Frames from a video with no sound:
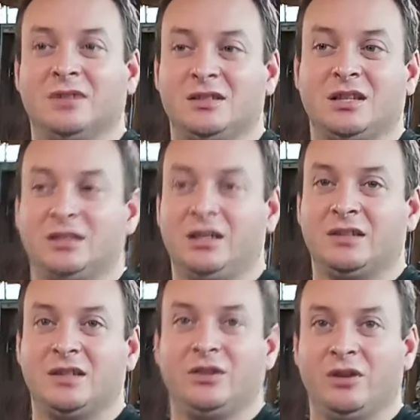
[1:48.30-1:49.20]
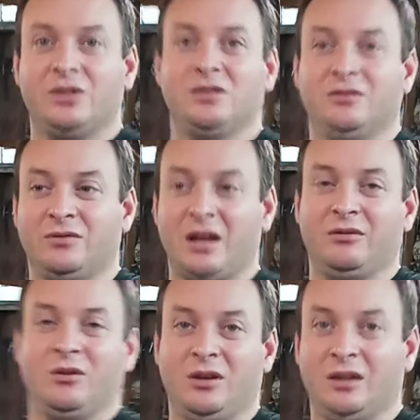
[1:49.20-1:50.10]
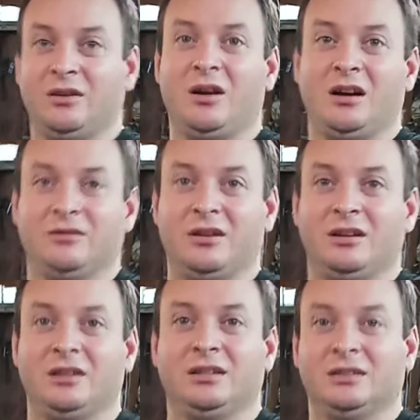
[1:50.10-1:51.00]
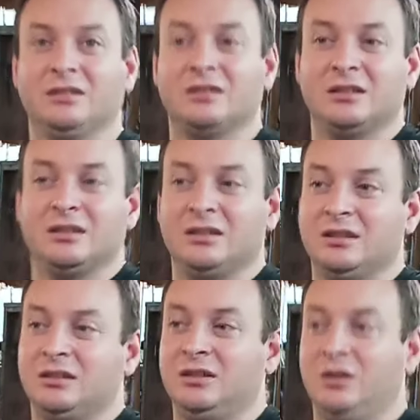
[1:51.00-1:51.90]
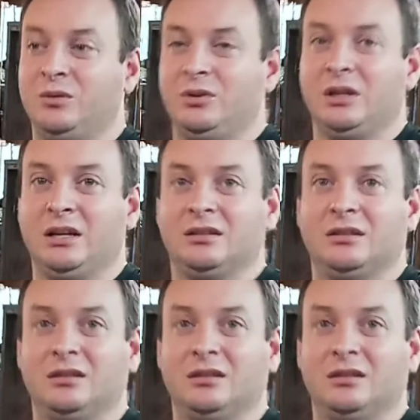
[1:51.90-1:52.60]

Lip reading: It's like the next iteration of rat rod or hot rodding, where you get.